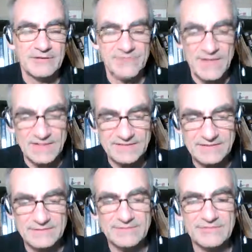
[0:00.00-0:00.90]

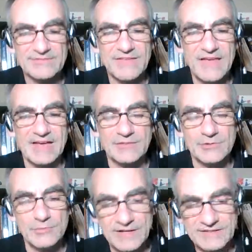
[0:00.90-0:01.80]
relatives and
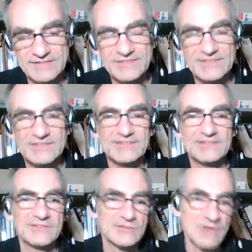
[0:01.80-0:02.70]

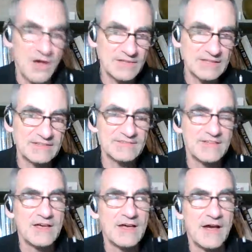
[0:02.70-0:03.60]
acquaintances and colleagues
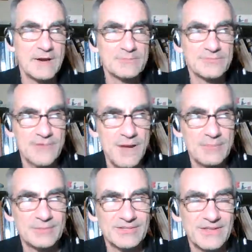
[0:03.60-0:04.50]
are
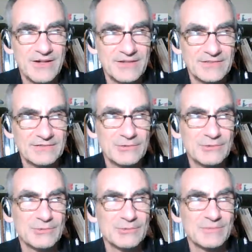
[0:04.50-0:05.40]
probably
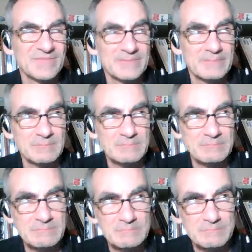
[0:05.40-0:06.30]
also
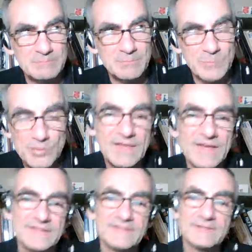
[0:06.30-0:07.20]
more
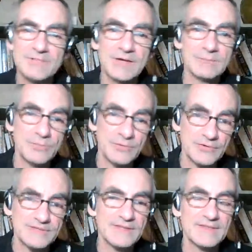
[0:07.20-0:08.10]
likely to be on
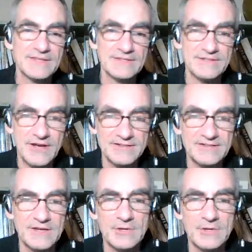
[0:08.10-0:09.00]
point than not,
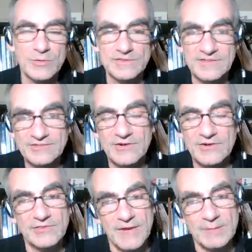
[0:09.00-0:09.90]
or at least are
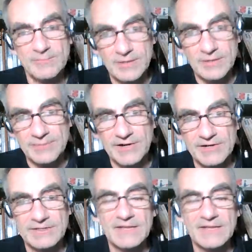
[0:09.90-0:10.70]
in the right ballpark.